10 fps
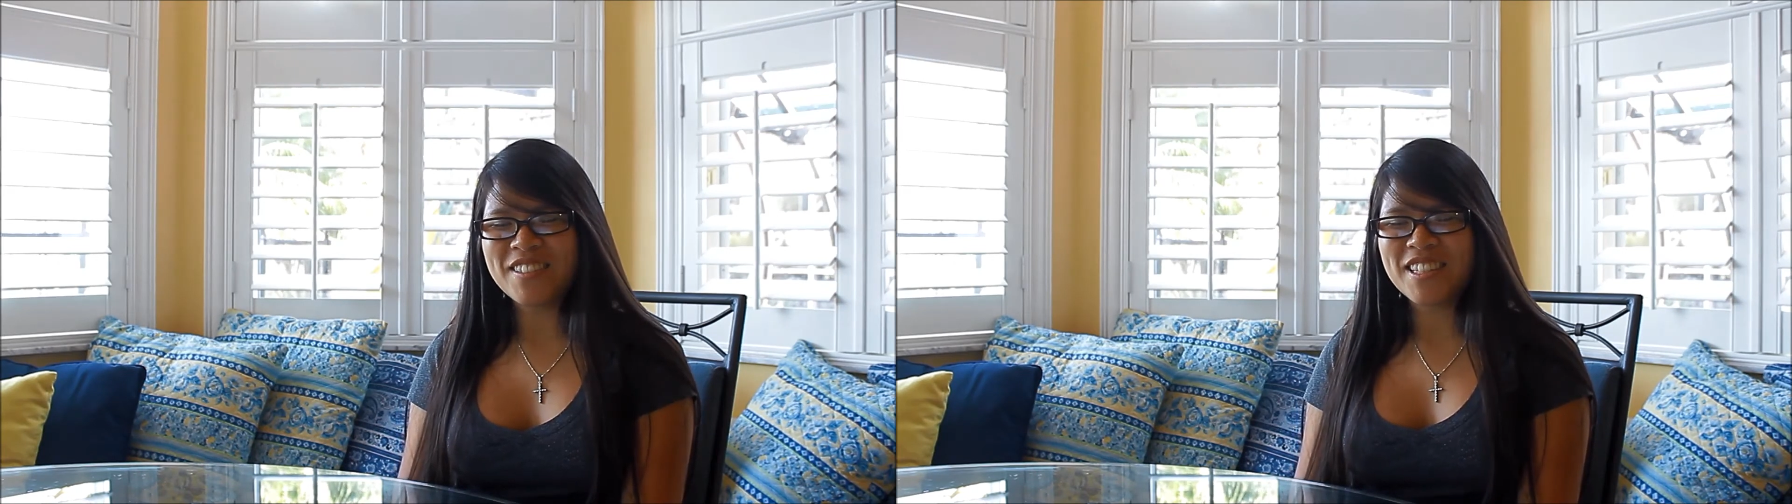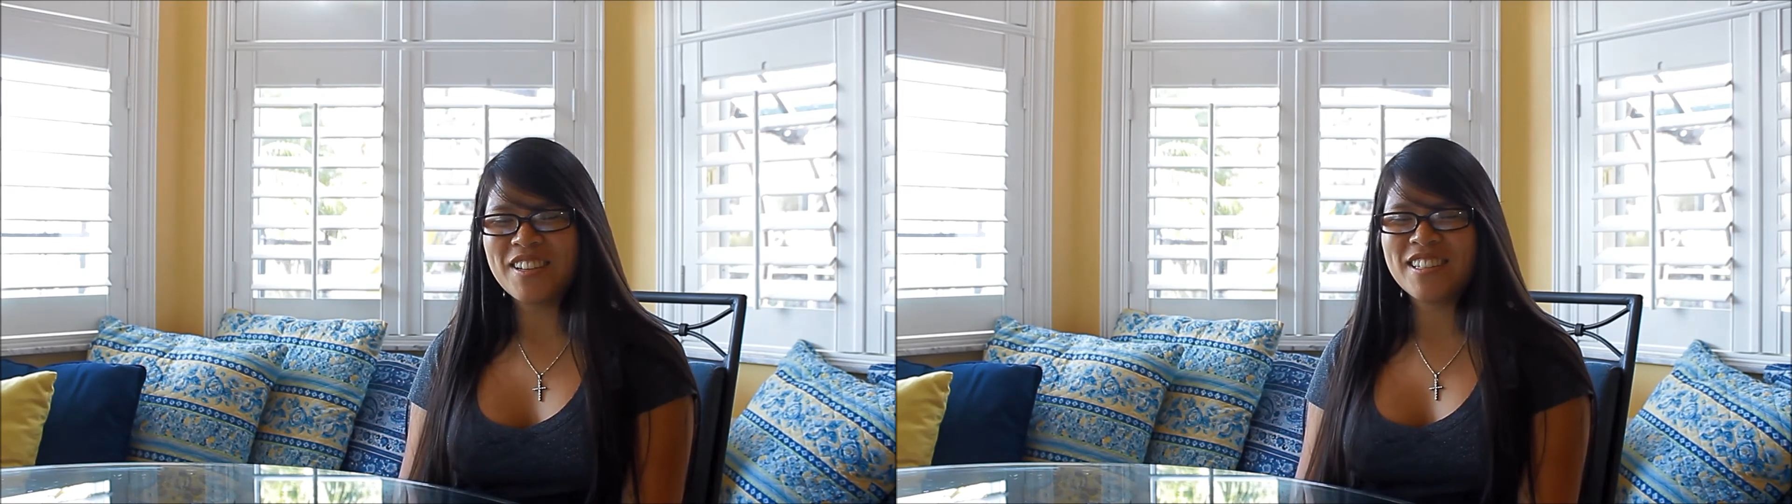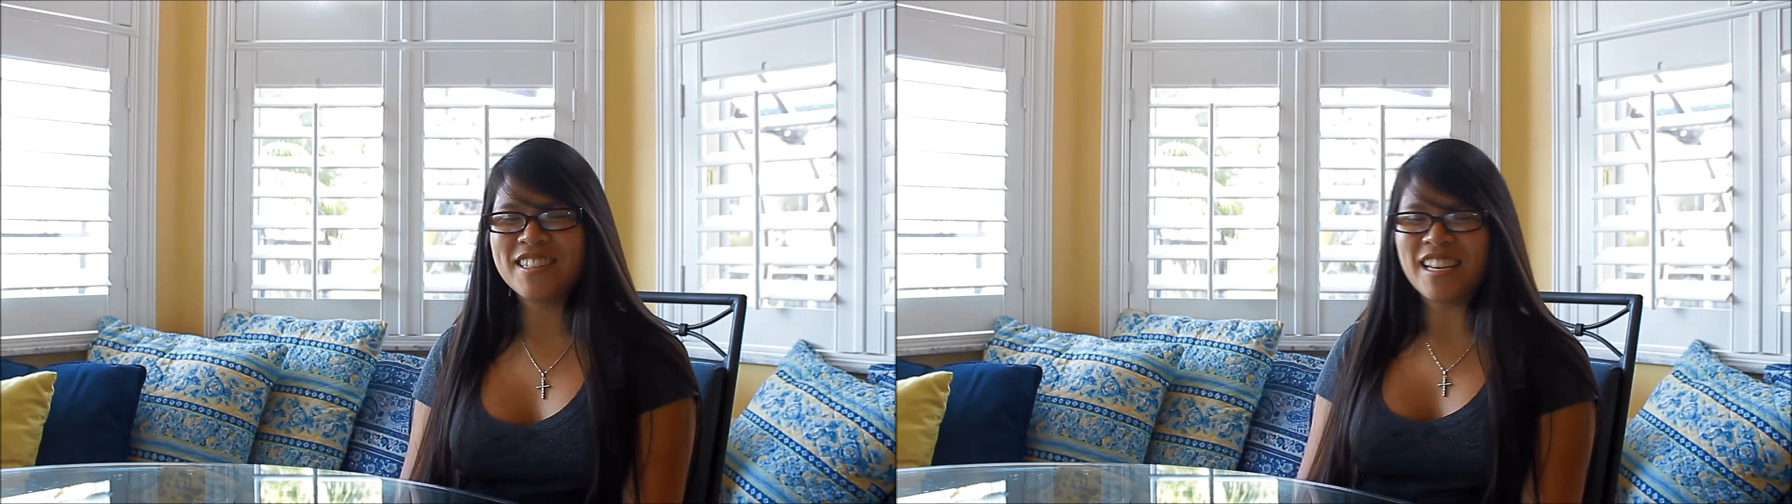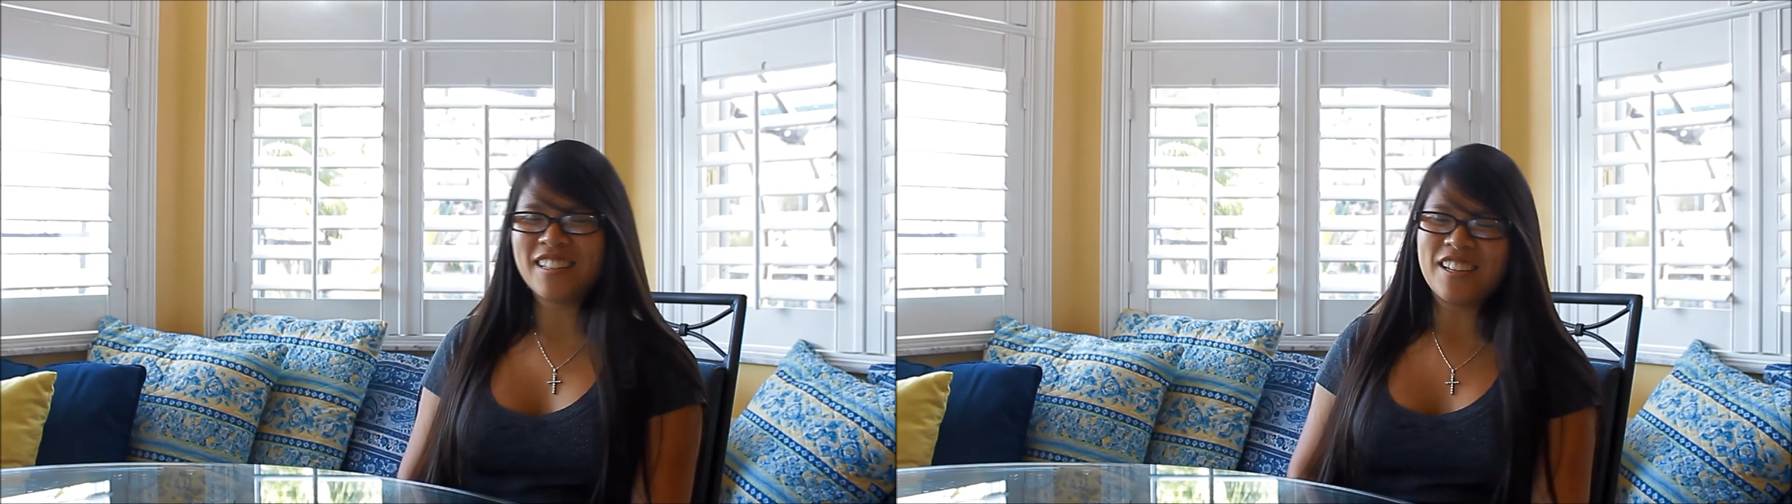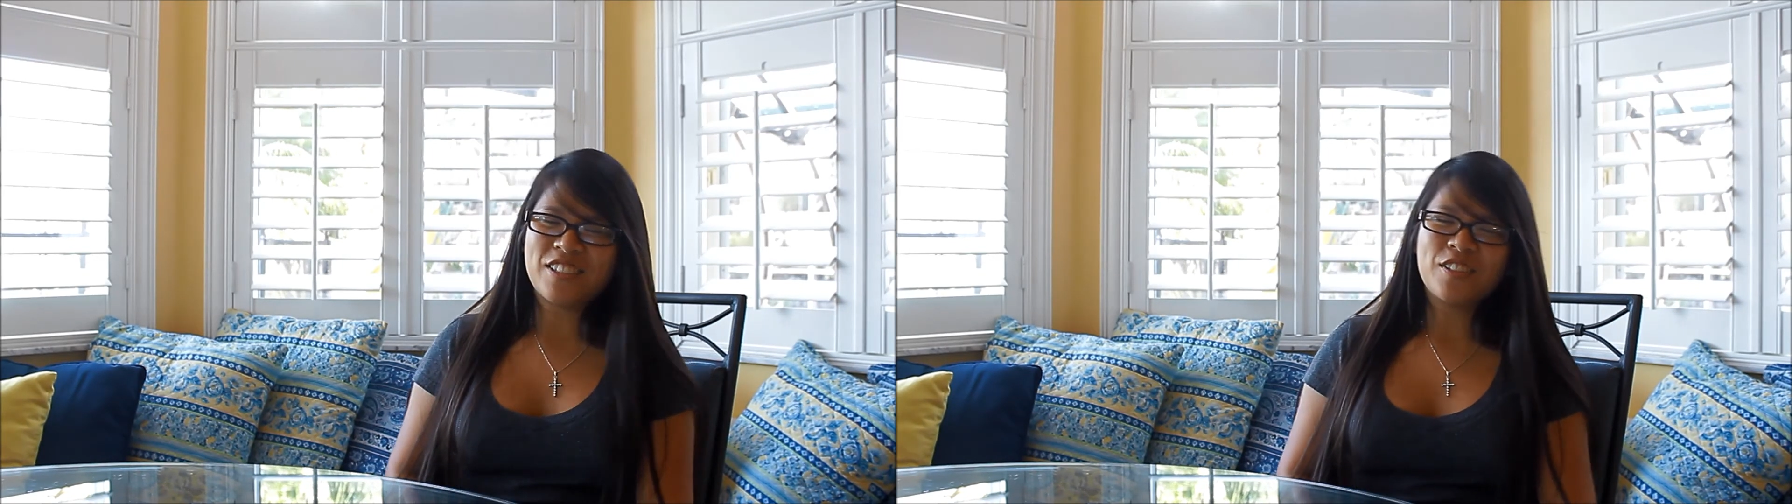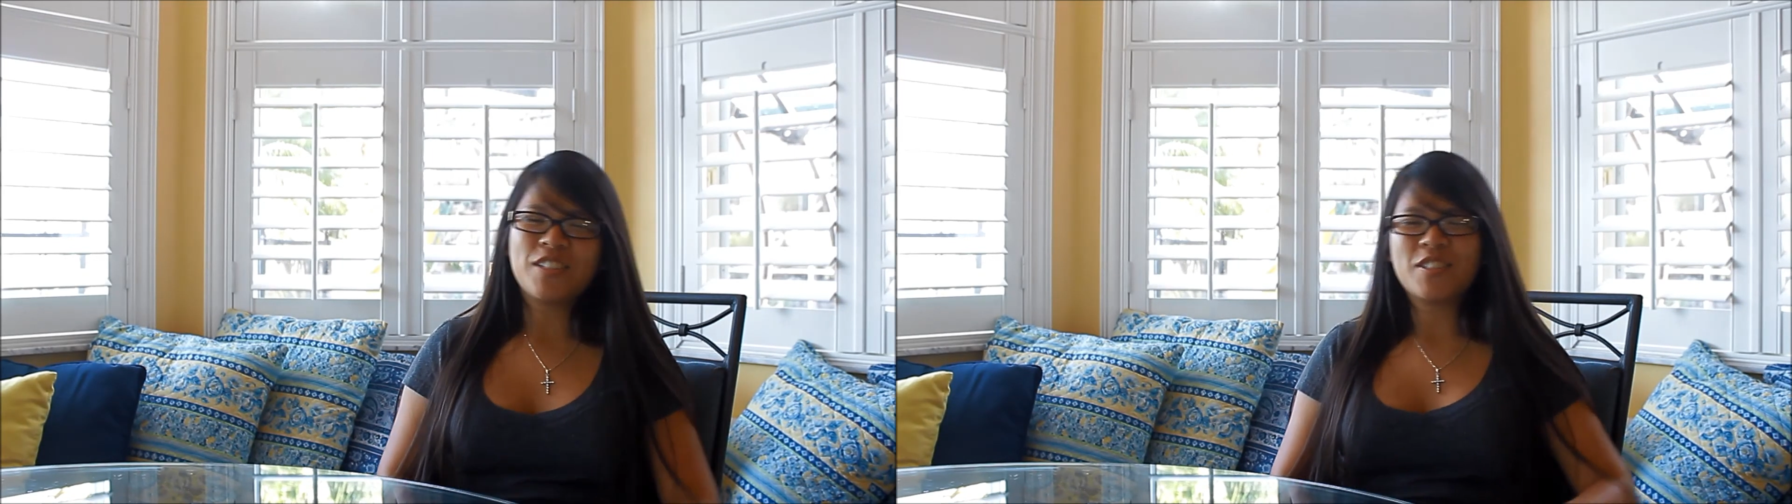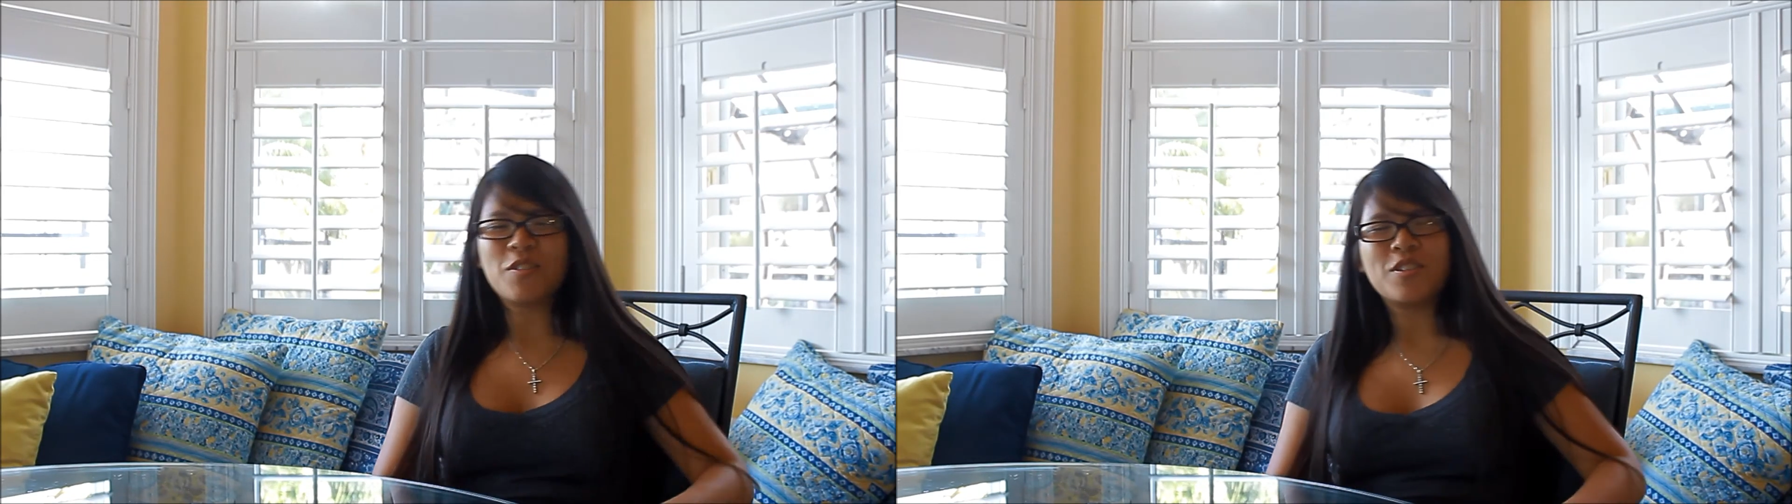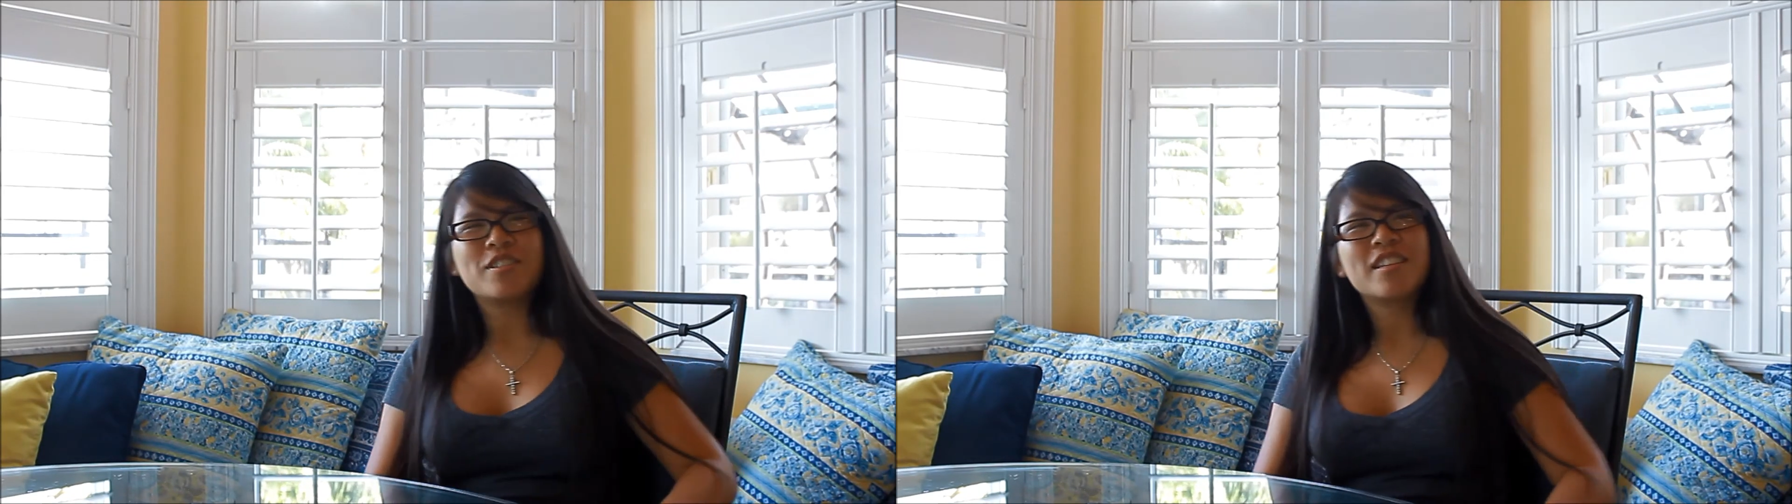serious psychological
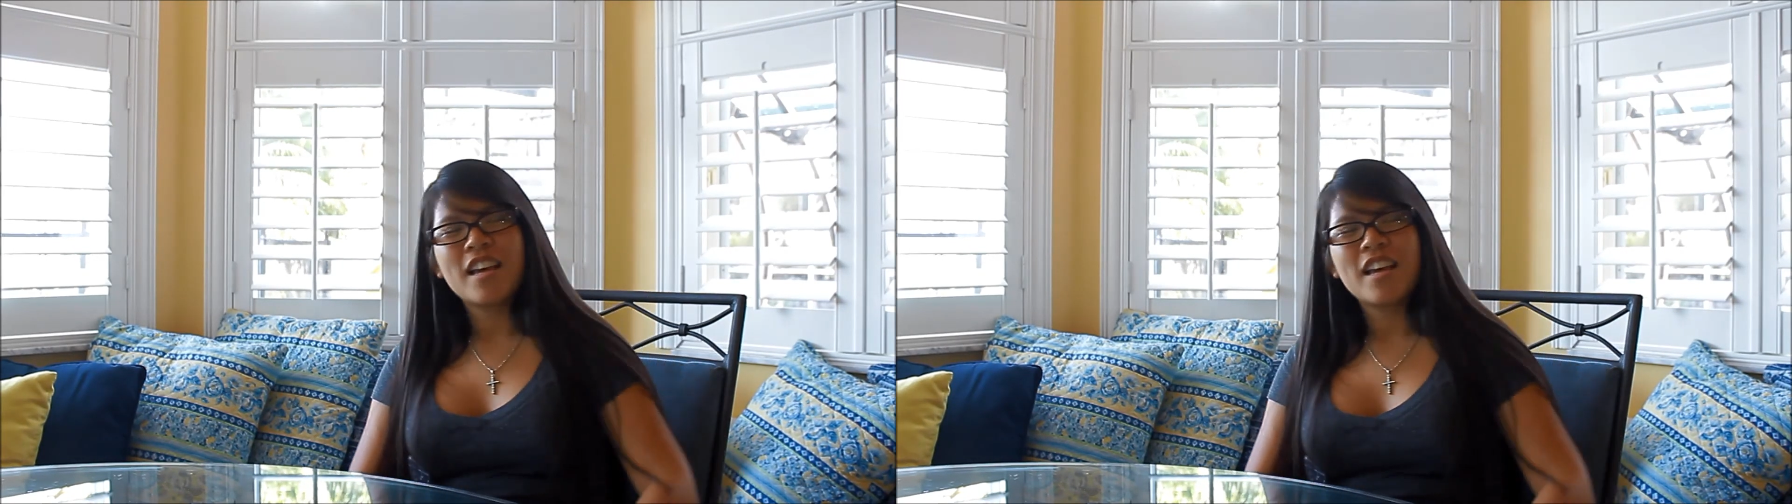disorders.